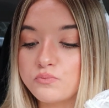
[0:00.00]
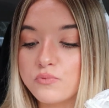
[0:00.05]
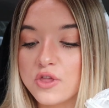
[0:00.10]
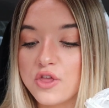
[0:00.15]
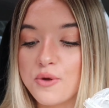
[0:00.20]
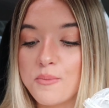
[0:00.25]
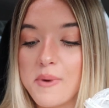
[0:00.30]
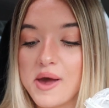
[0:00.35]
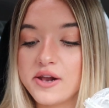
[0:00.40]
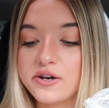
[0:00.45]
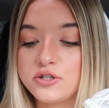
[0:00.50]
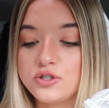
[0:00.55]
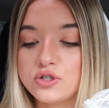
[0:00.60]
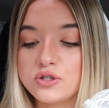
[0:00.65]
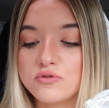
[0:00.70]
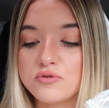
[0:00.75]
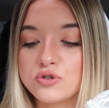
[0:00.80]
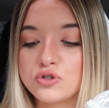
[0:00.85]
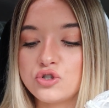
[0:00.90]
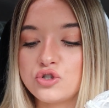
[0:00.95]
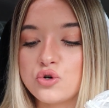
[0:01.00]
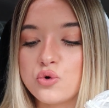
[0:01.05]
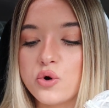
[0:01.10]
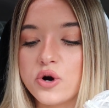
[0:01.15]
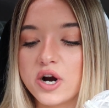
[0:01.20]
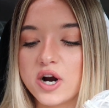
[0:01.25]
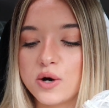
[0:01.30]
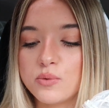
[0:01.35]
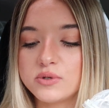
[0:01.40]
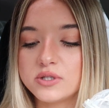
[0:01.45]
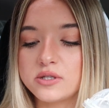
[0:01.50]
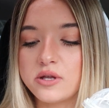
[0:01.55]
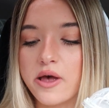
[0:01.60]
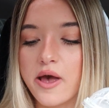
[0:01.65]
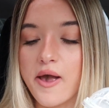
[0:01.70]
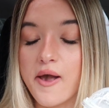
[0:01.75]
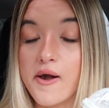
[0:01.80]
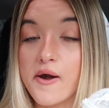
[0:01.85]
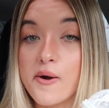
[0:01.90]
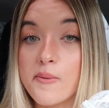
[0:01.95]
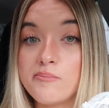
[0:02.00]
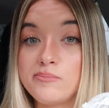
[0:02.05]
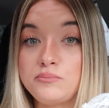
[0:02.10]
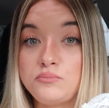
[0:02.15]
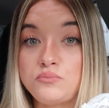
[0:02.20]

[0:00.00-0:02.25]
manager of the store was like,